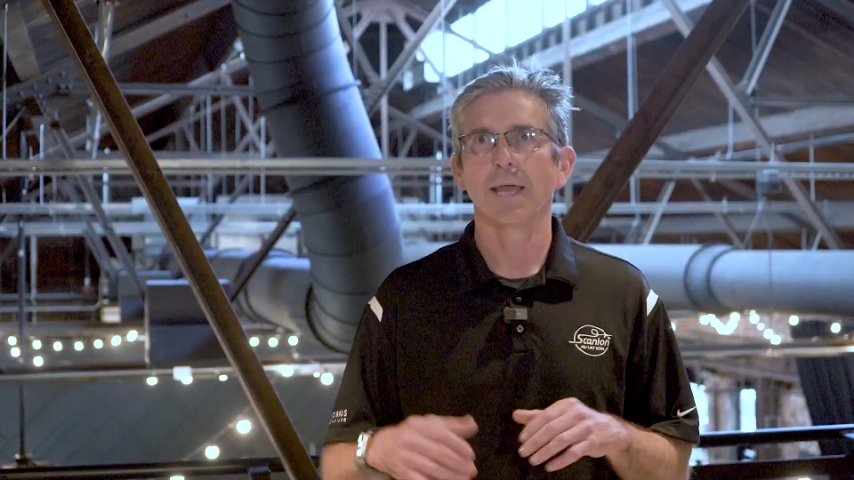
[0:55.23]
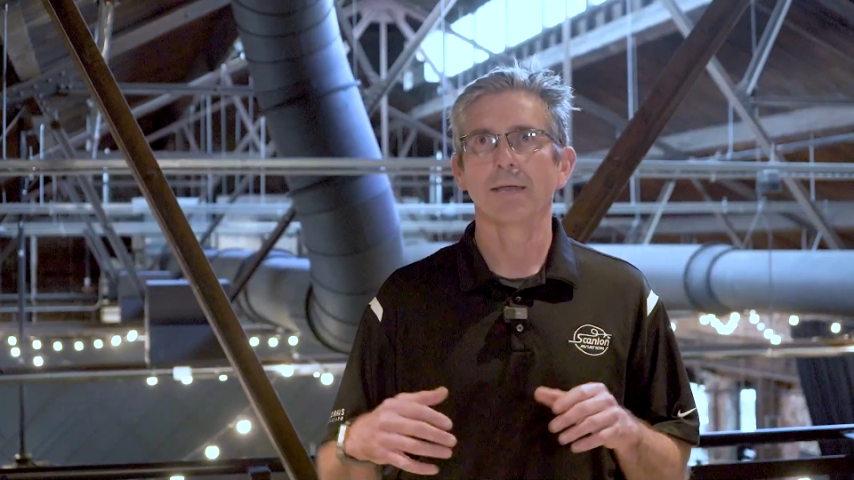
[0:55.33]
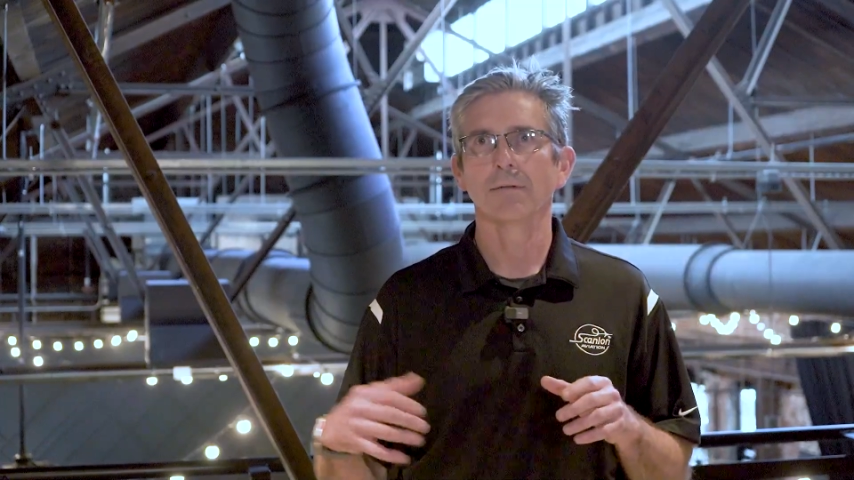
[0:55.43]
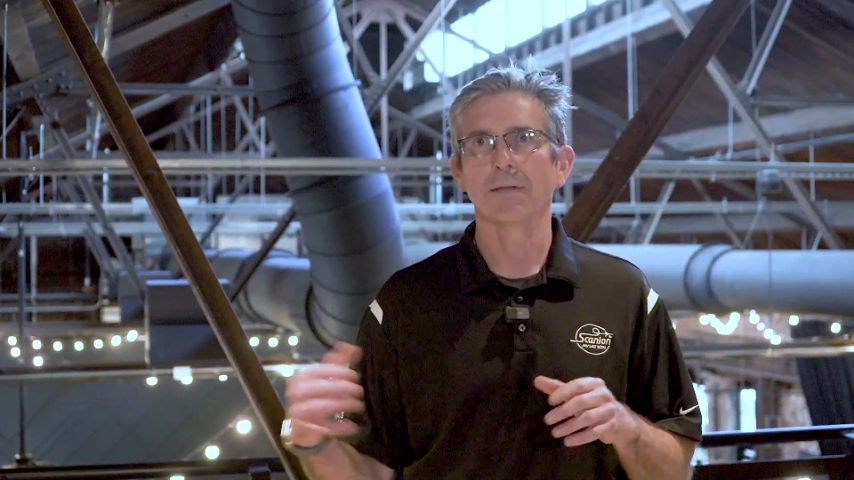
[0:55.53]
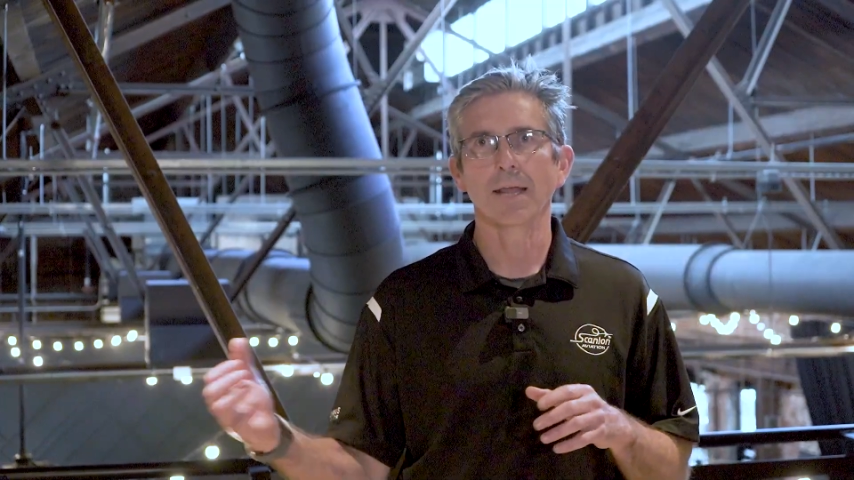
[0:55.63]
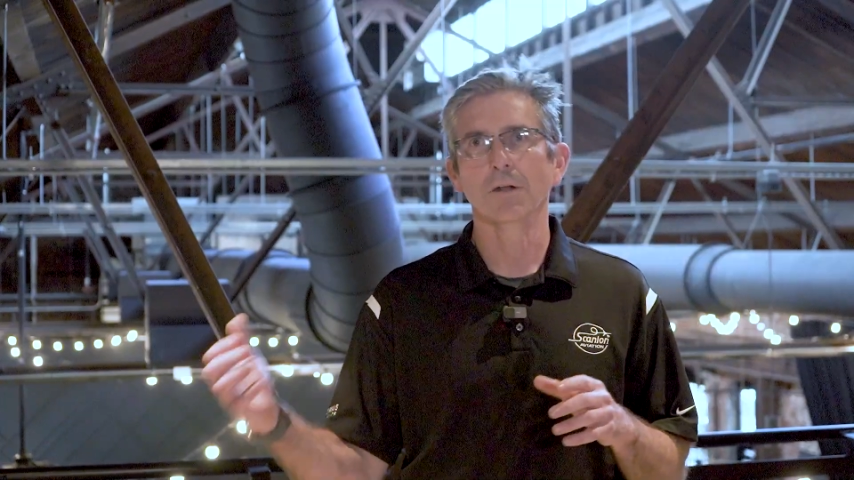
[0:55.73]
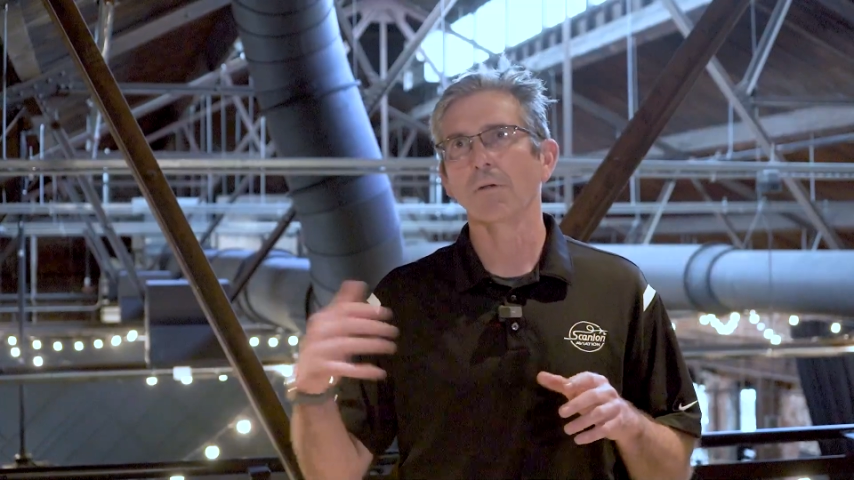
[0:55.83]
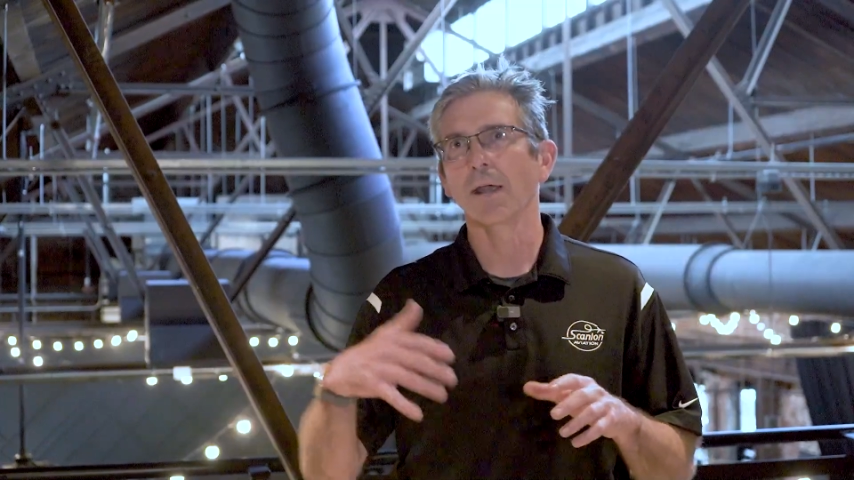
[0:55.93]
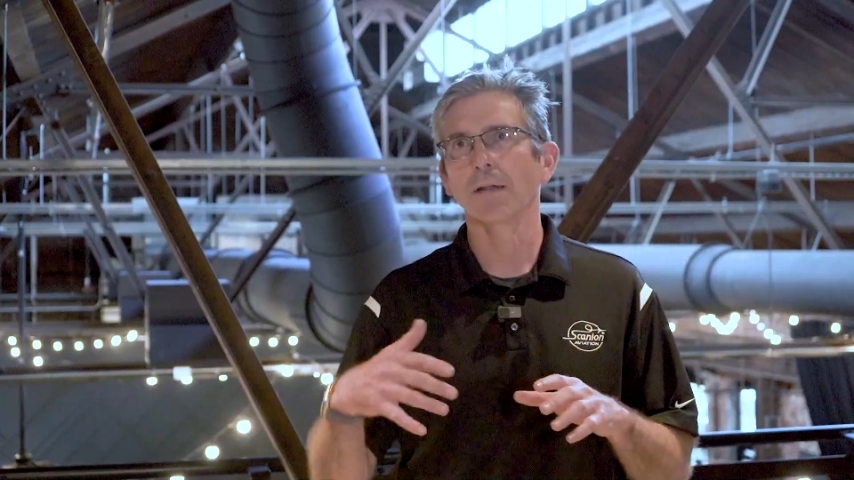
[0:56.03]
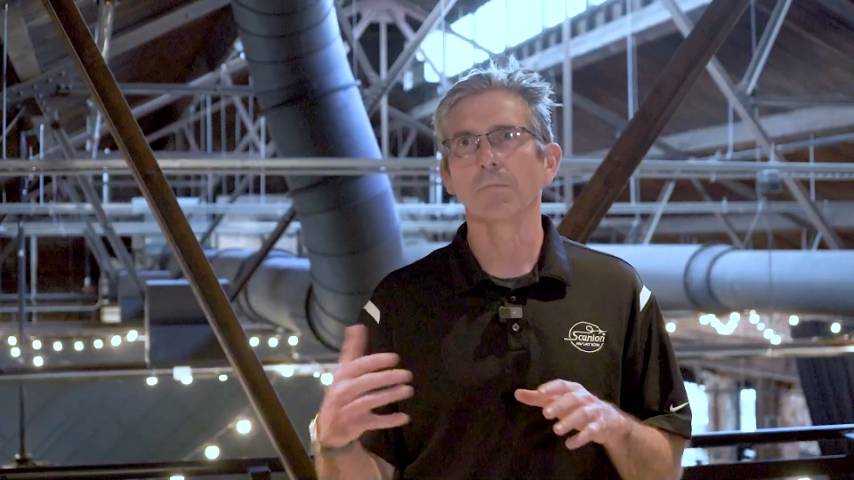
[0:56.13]
and
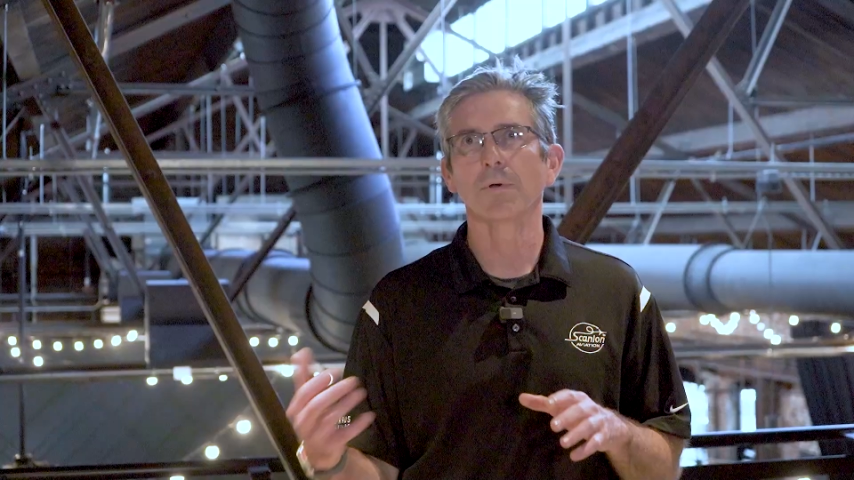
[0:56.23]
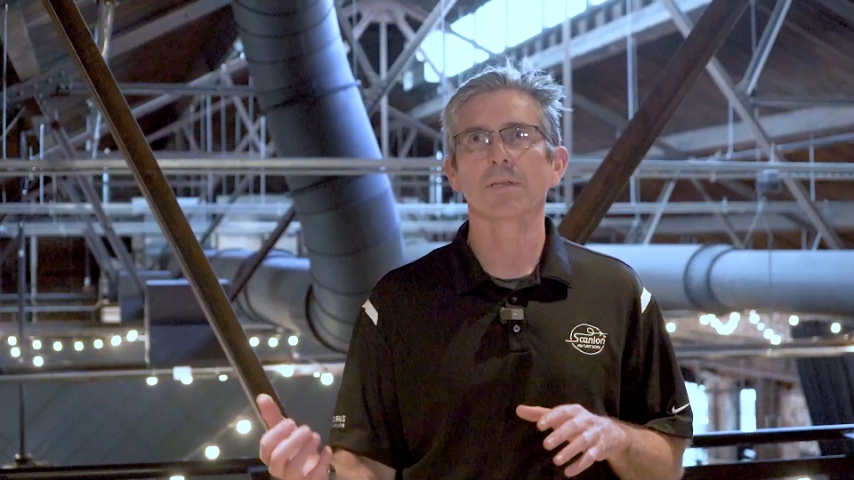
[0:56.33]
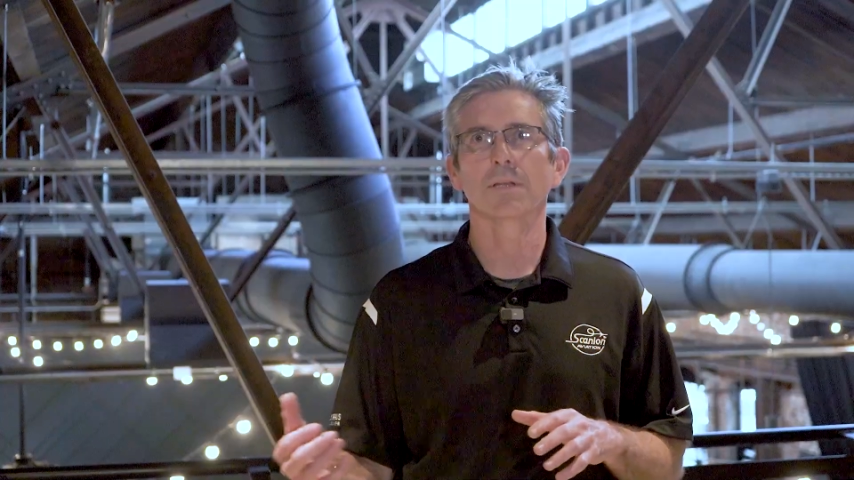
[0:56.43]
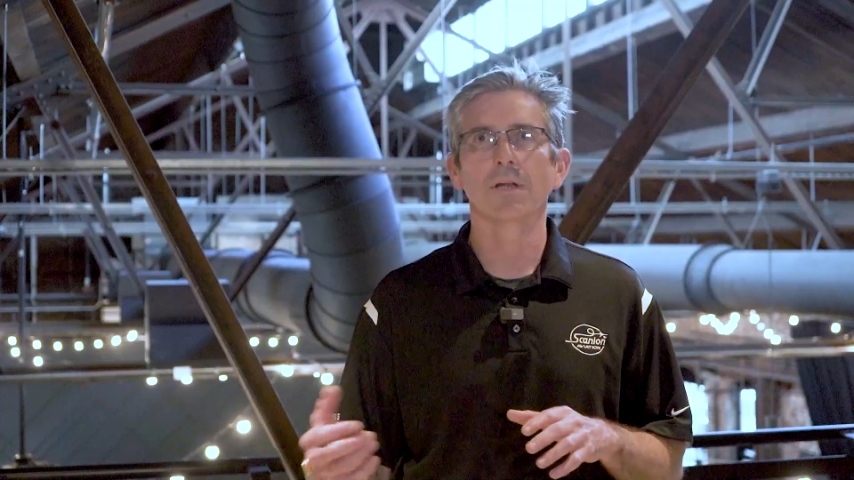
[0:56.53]
integrated with,